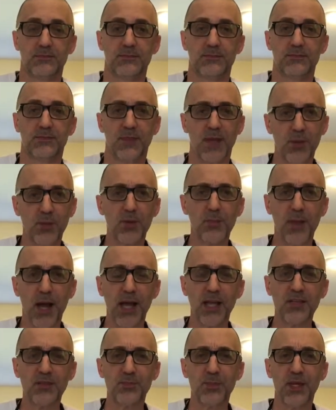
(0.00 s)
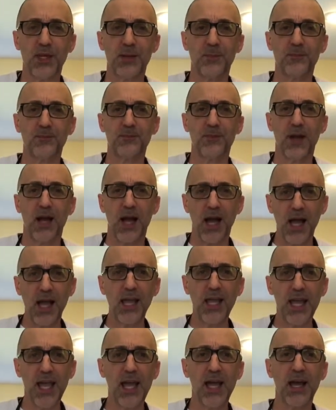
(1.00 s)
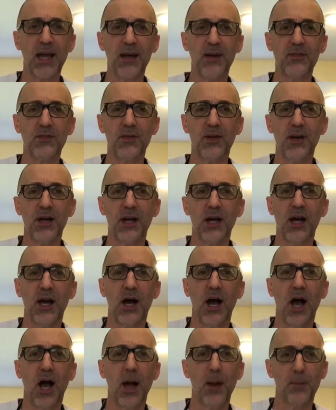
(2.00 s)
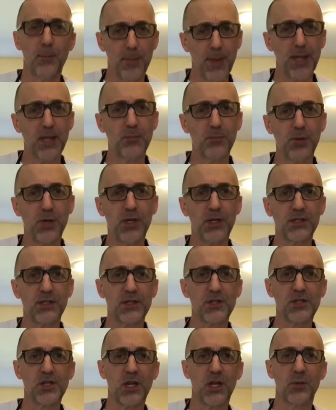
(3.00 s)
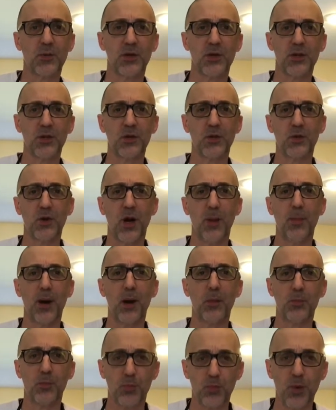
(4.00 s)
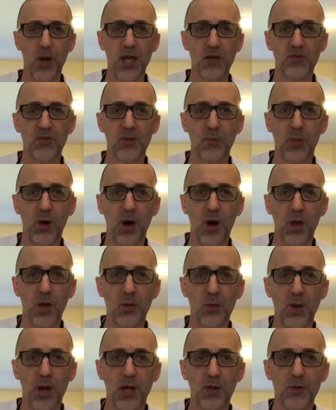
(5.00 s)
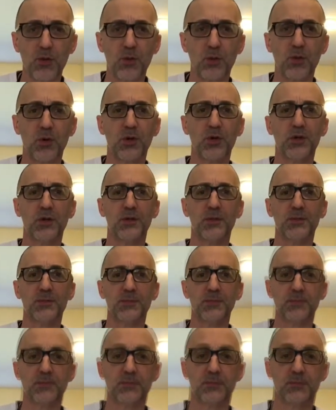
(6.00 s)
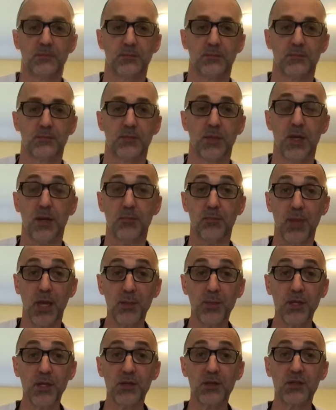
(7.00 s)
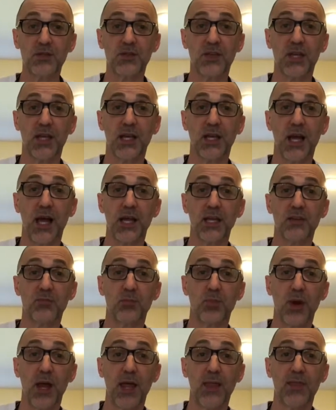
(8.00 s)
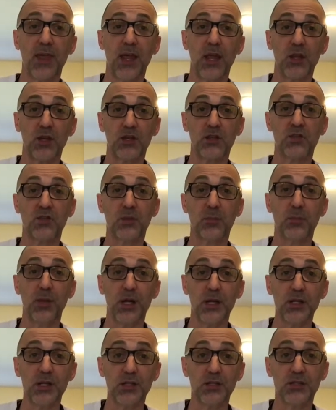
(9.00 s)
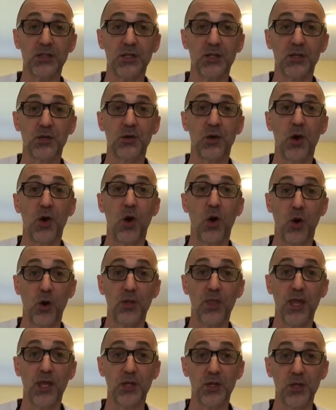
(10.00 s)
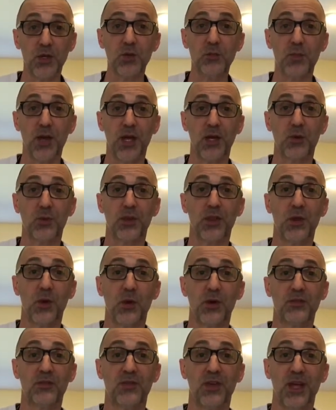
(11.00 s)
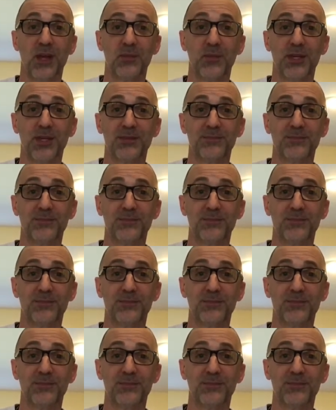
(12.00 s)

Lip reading: That reminds me, I have a big book to share with you about bread from all around the world. Maybe you'll see a kind of bread that looks familiar to you or that you make with your family.